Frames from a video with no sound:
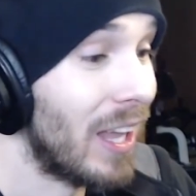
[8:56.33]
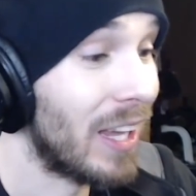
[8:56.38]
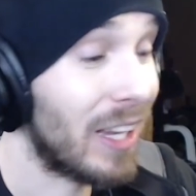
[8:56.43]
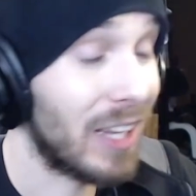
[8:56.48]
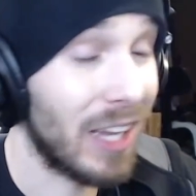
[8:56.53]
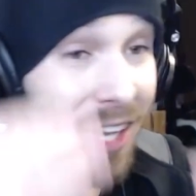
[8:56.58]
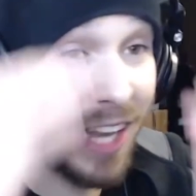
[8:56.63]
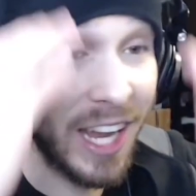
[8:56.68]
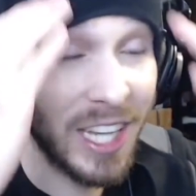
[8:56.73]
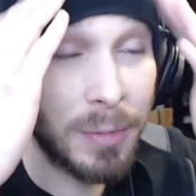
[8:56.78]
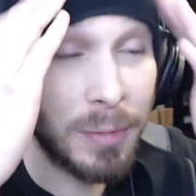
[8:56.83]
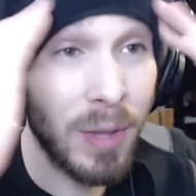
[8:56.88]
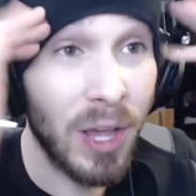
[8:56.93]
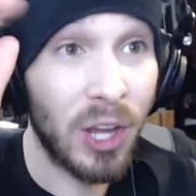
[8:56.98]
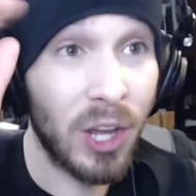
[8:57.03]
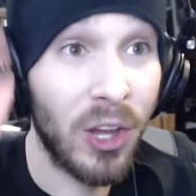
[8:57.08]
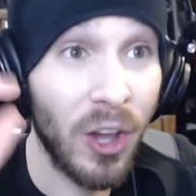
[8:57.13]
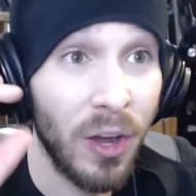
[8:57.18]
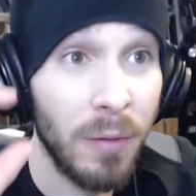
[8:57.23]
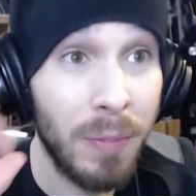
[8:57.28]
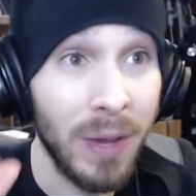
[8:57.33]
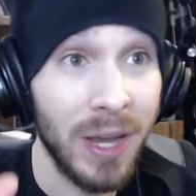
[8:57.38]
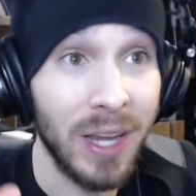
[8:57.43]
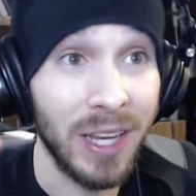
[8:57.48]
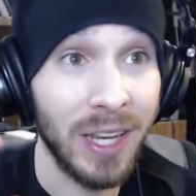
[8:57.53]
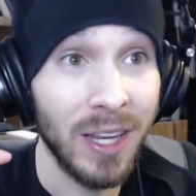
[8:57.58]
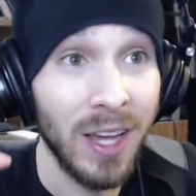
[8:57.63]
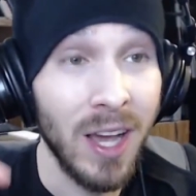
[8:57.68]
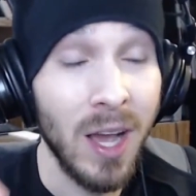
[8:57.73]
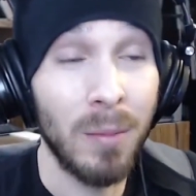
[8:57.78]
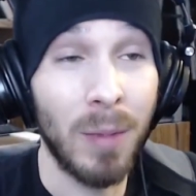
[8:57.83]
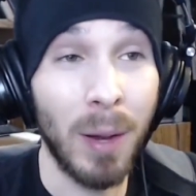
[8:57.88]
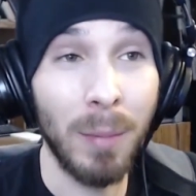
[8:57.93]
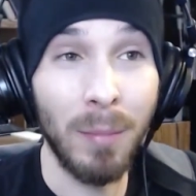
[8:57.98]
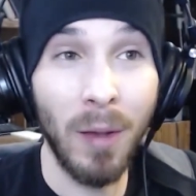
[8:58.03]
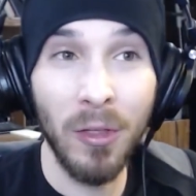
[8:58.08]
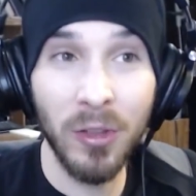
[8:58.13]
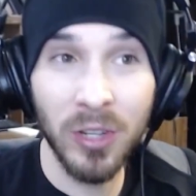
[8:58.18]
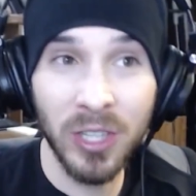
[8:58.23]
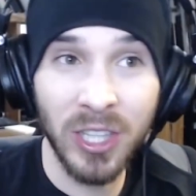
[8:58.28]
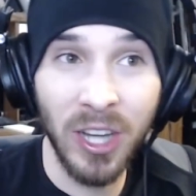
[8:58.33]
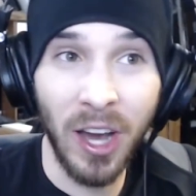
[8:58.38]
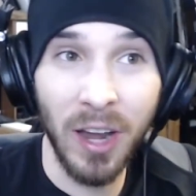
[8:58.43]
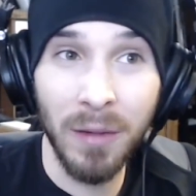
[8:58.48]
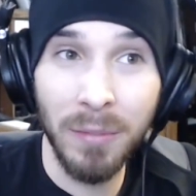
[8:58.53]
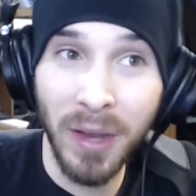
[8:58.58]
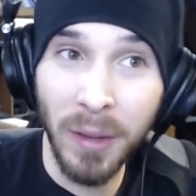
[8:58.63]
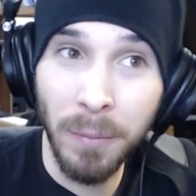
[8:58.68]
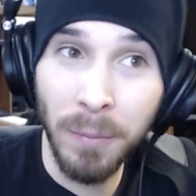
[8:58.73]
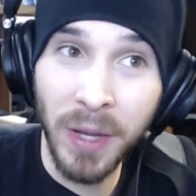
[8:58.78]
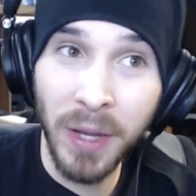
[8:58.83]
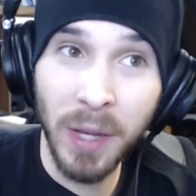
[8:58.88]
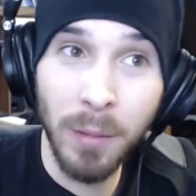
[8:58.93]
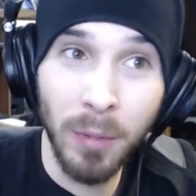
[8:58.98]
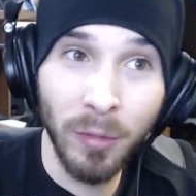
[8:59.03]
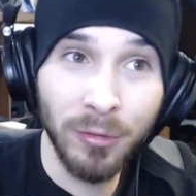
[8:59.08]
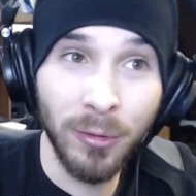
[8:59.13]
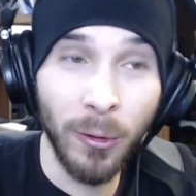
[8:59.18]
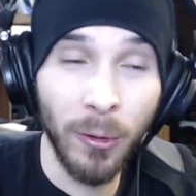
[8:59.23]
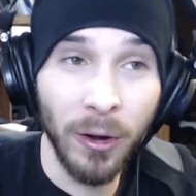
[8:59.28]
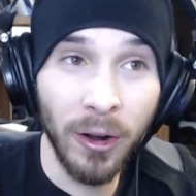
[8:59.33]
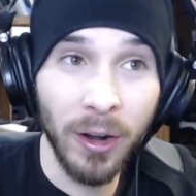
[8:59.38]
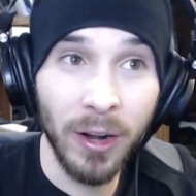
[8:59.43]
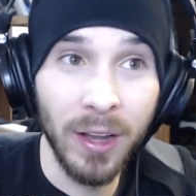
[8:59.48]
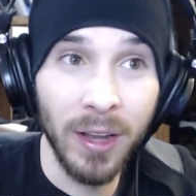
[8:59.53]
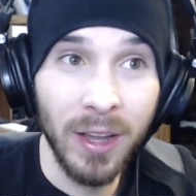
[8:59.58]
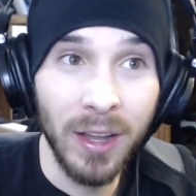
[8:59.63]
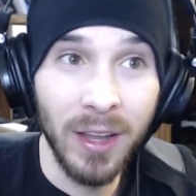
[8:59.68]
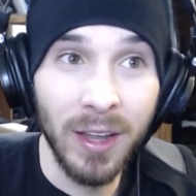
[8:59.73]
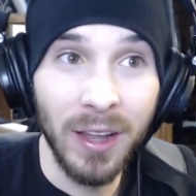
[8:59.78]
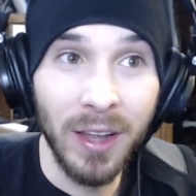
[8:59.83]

Like it has to be a good beanie. My mother's gotten me a beanie before,